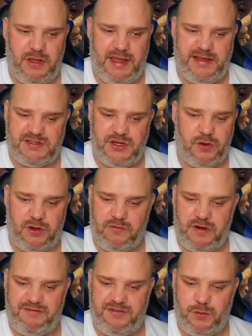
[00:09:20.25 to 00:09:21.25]
it's not going
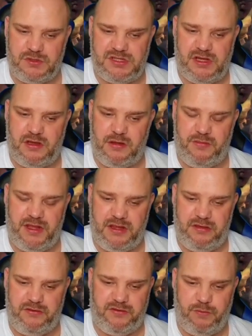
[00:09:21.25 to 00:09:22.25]
to run full term.
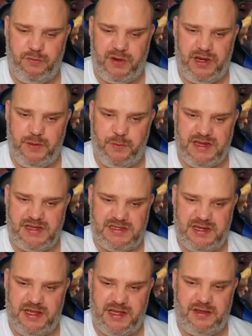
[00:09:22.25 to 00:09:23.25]
You've completely
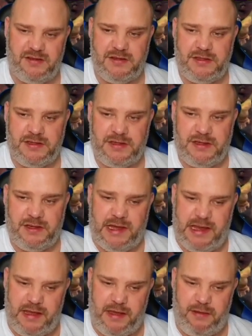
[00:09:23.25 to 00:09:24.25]
wasted it.
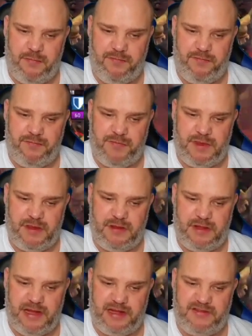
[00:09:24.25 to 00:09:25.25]

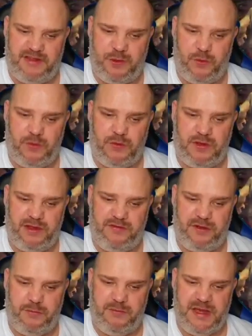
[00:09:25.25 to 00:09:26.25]
Hence,
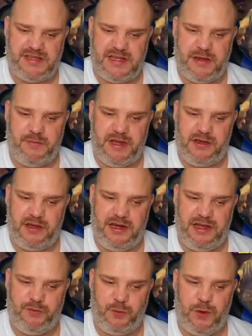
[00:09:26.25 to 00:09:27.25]
if you mess up and you
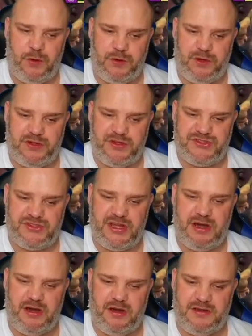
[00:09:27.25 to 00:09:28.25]
leave auto on at the
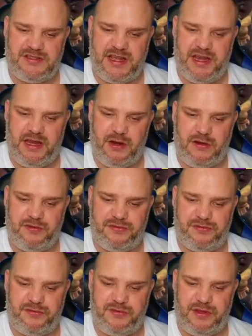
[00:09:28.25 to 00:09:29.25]
start and take it
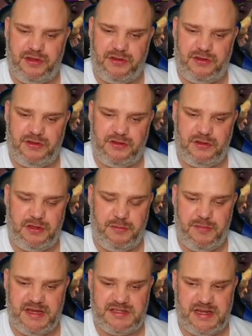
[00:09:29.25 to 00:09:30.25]
off,
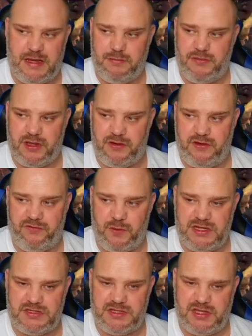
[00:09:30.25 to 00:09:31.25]
you're messed up. You've
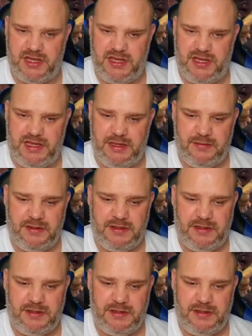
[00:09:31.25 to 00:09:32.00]
wasted your key.